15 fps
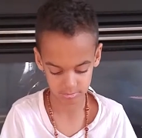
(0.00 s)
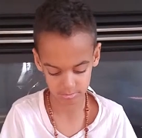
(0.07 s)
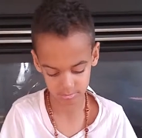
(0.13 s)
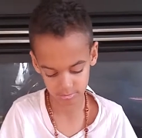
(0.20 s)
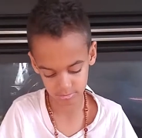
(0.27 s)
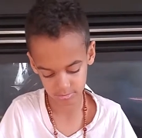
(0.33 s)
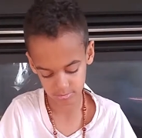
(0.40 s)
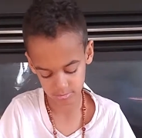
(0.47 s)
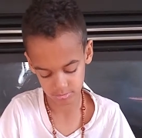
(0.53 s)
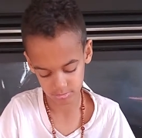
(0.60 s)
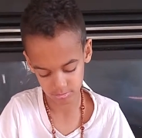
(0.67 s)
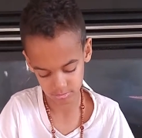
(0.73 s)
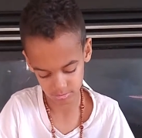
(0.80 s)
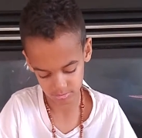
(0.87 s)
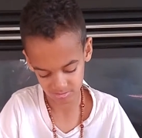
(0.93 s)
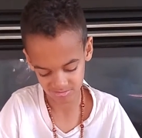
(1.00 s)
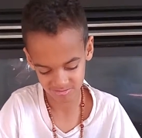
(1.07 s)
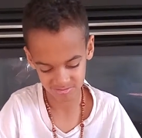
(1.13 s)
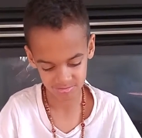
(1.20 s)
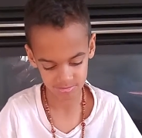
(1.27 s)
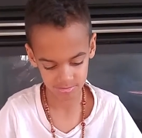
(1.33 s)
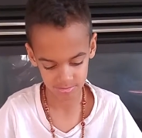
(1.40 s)

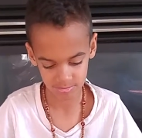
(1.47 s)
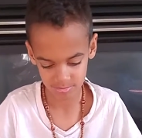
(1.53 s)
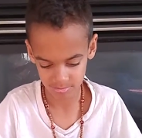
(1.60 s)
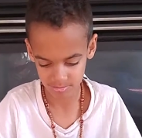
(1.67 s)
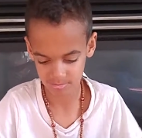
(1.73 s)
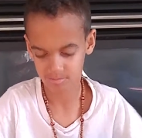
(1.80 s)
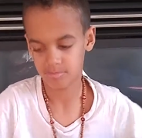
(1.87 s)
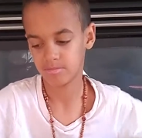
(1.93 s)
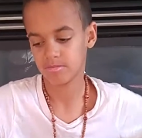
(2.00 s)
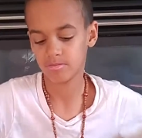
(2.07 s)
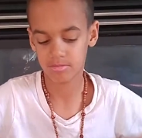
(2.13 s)
(silence)